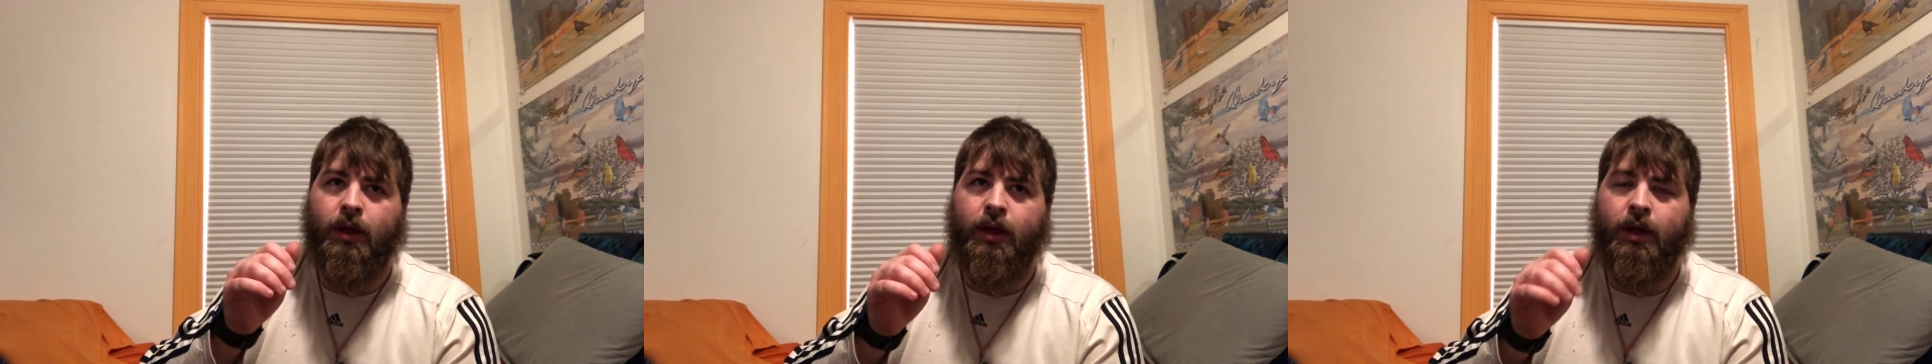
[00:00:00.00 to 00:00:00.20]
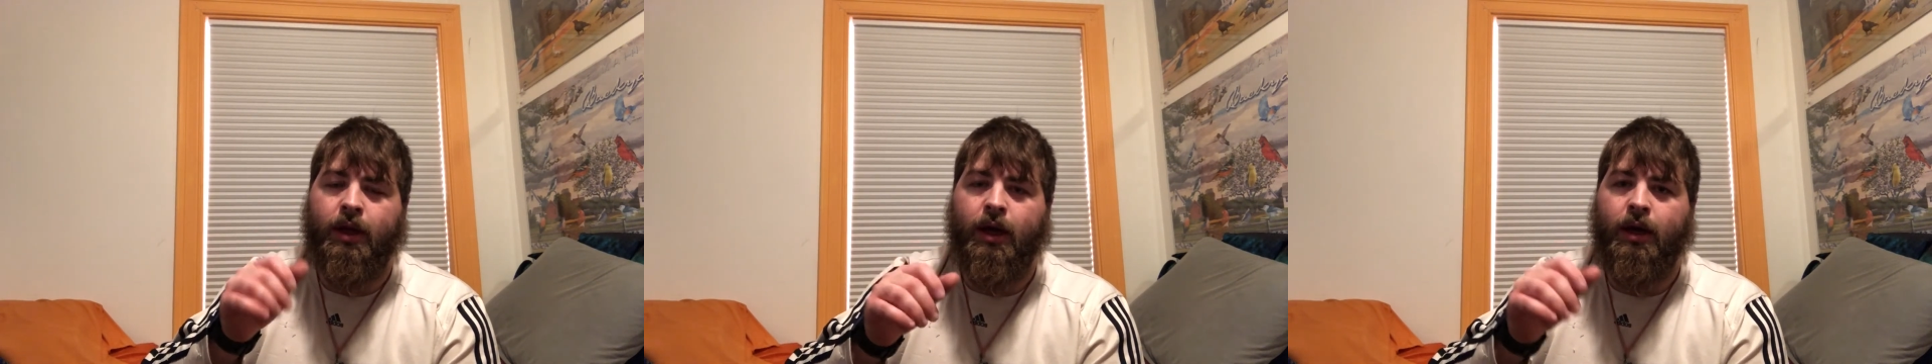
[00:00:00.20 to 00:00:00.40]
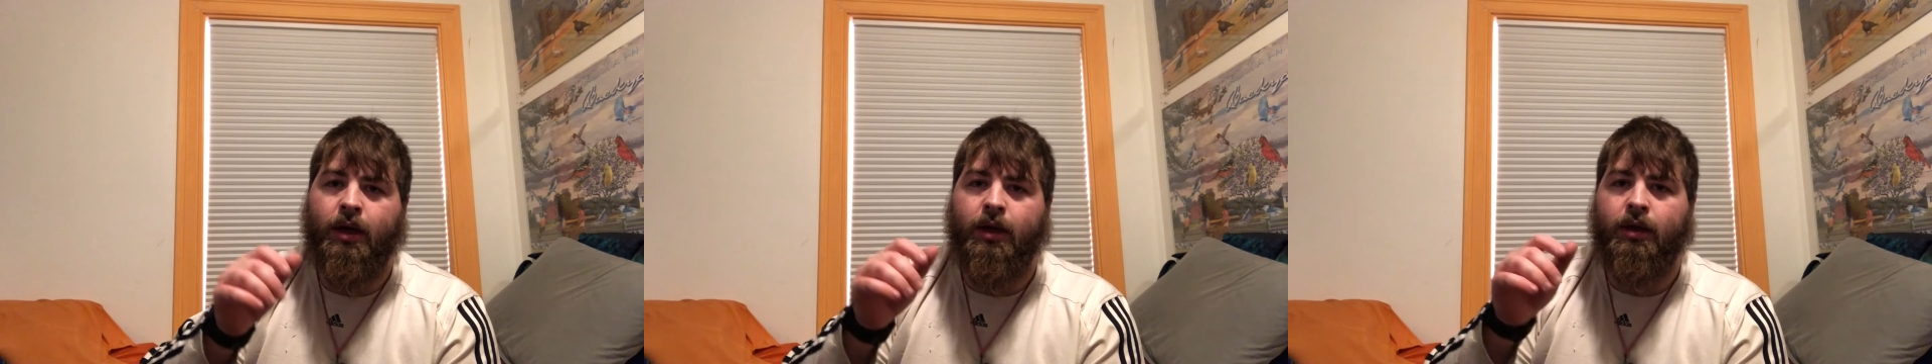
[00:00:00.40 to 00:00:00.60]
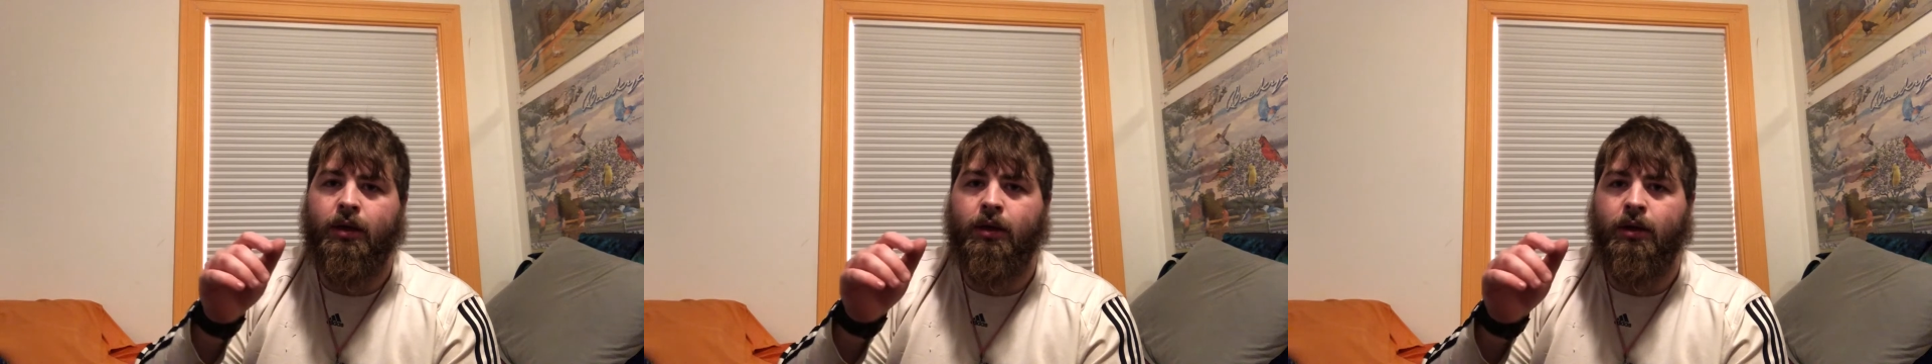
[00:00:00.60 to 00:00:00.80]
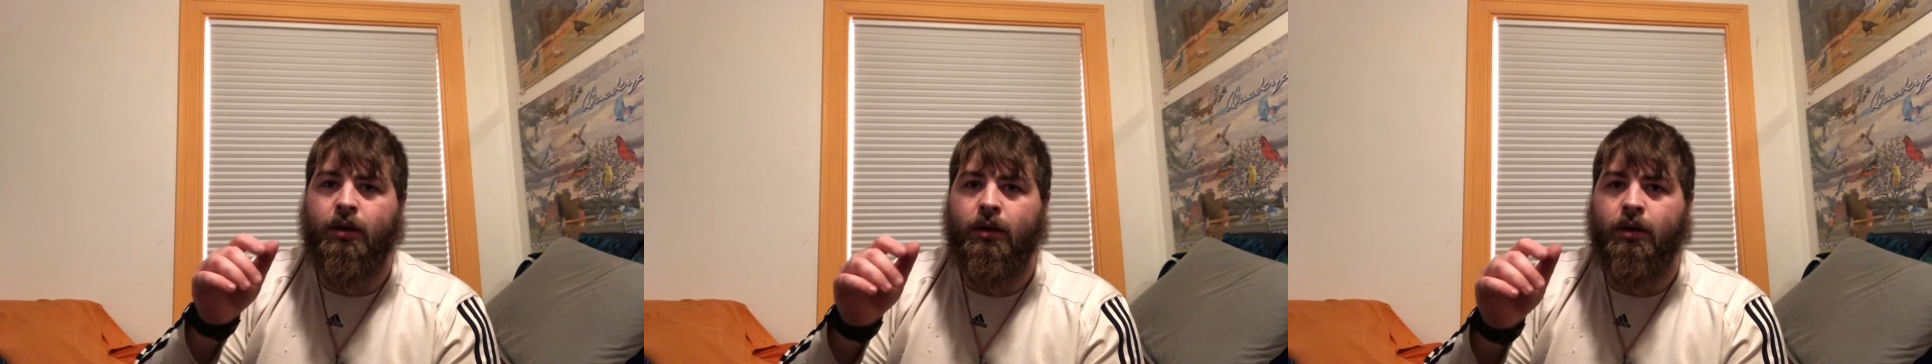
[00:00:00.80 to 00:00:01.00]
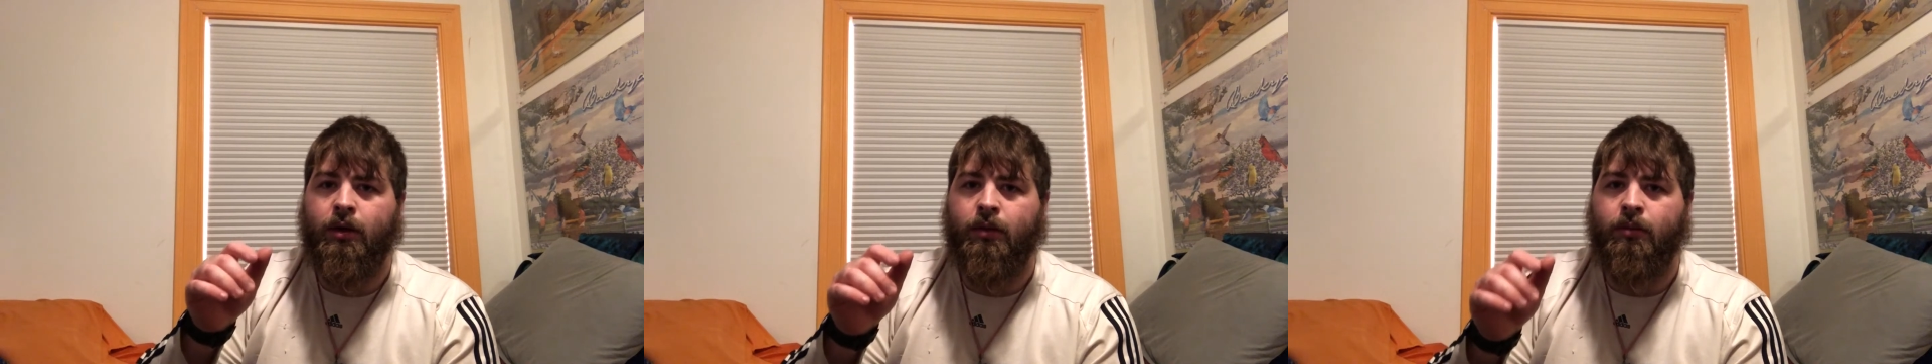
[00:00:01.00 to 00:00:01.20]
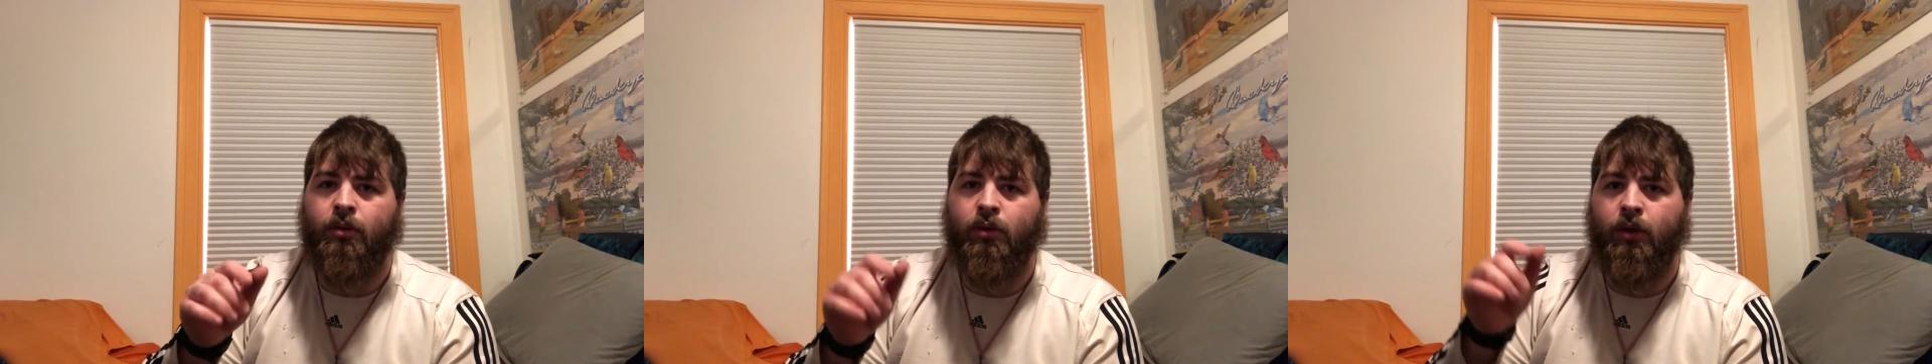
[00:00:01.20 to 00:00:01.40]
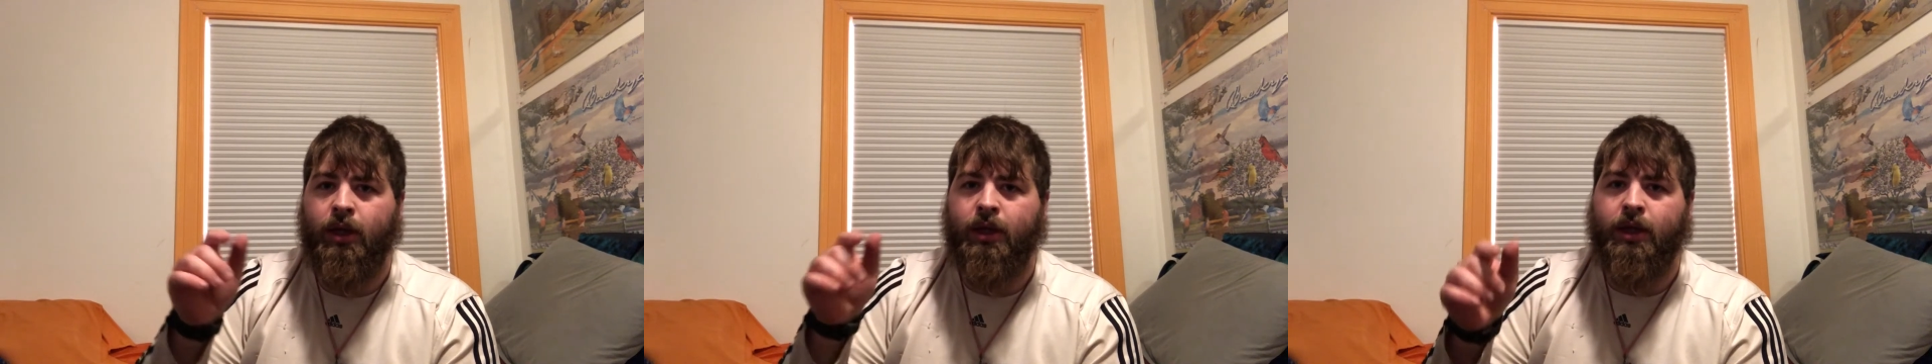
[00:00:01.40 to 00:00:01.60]

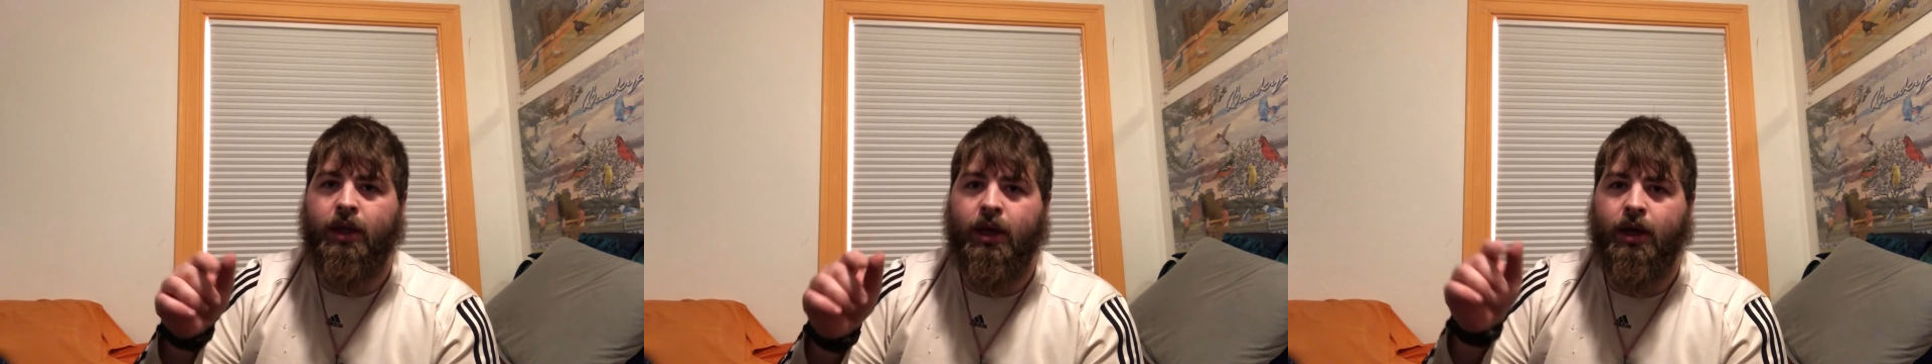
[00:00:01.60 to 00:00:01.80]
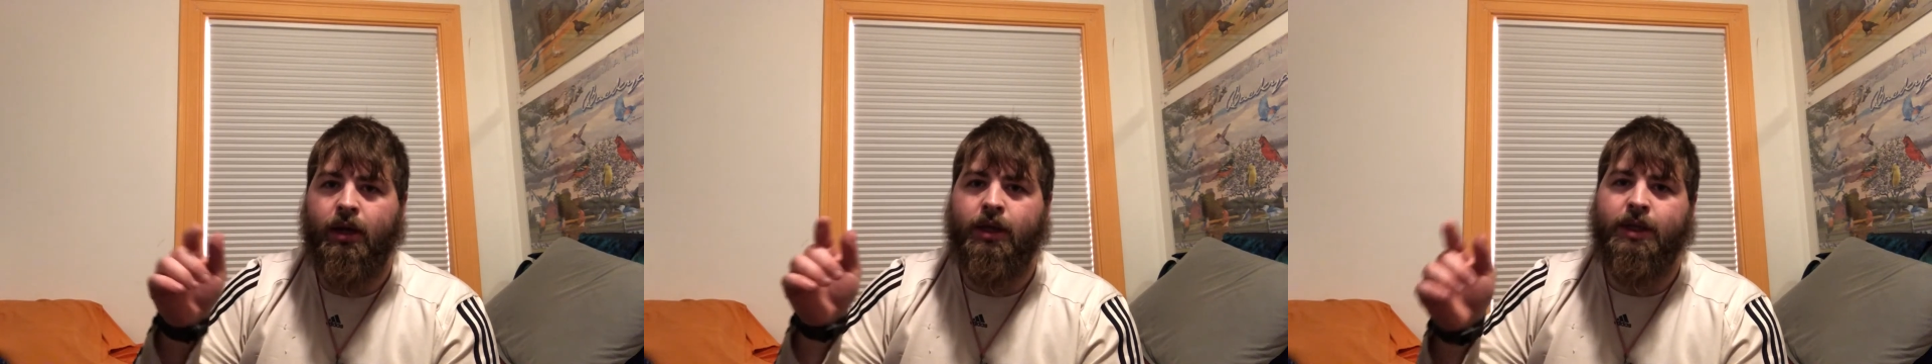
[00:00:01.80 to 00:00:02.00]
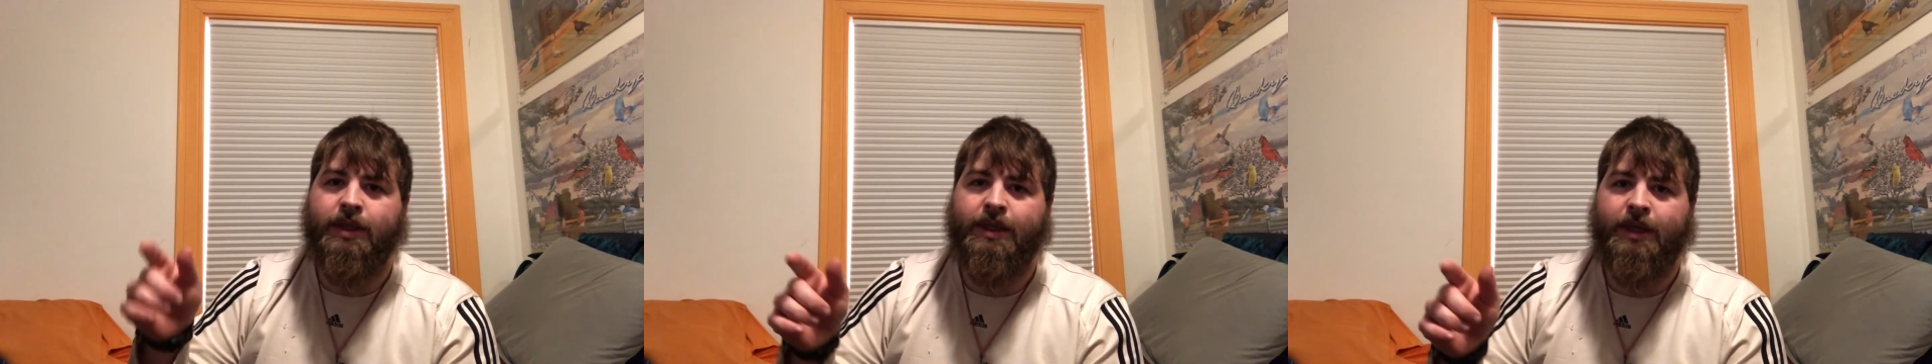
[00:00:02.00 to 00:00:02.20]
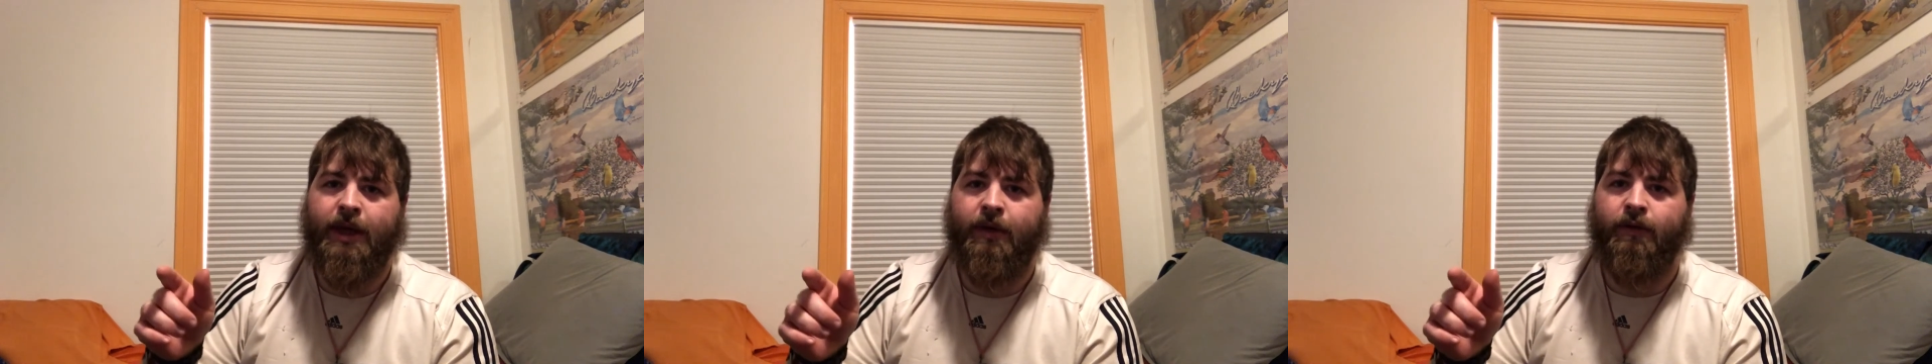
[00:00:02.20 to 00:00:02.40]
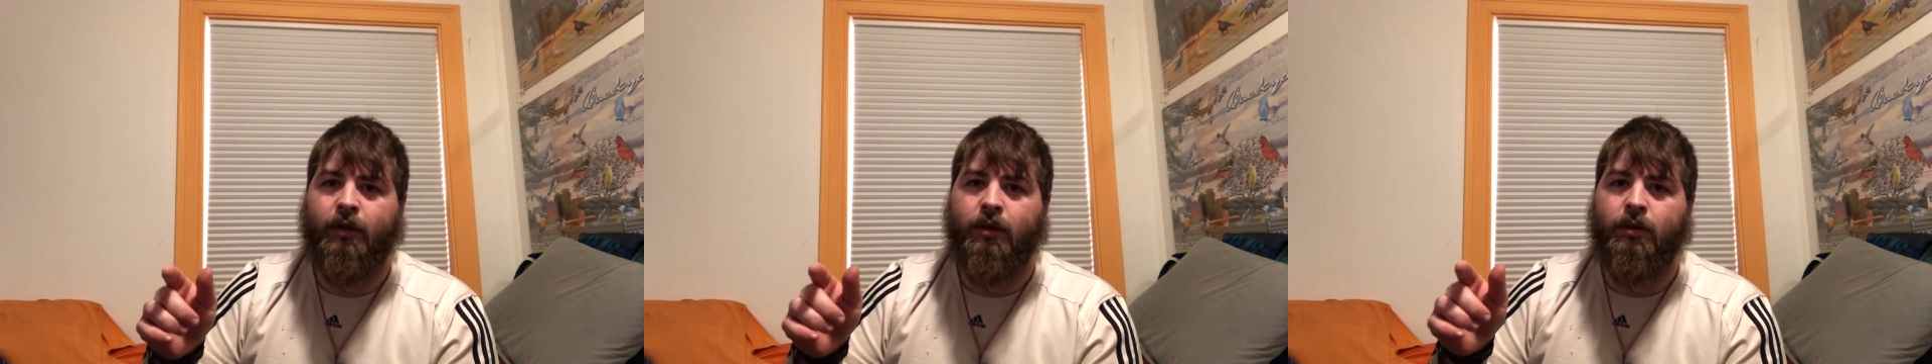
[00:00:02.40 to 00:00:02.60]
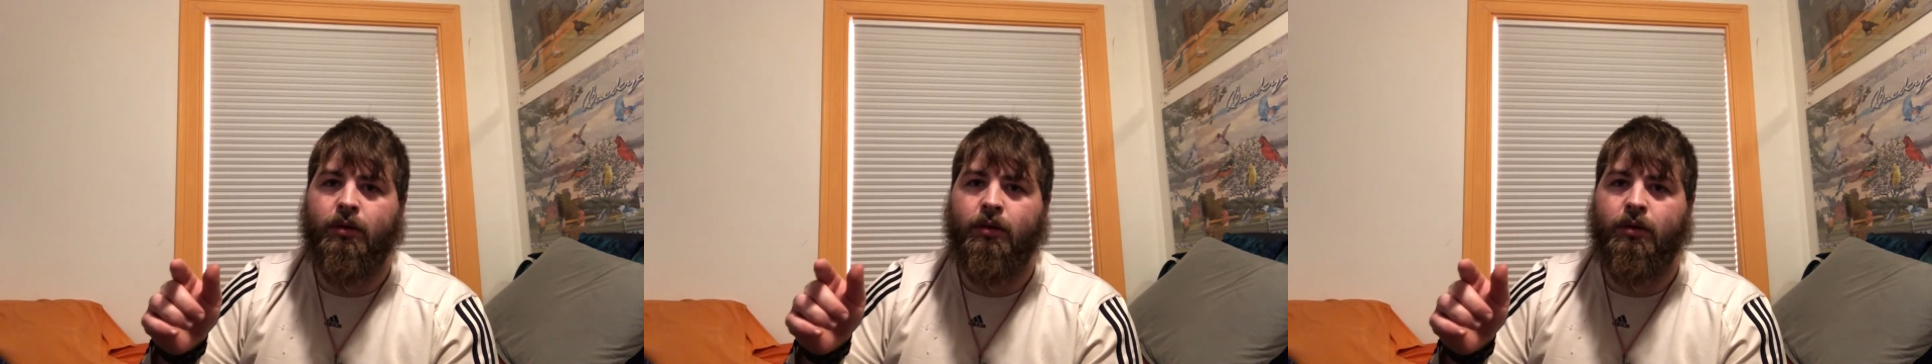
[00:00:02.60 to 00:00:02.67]
9.97,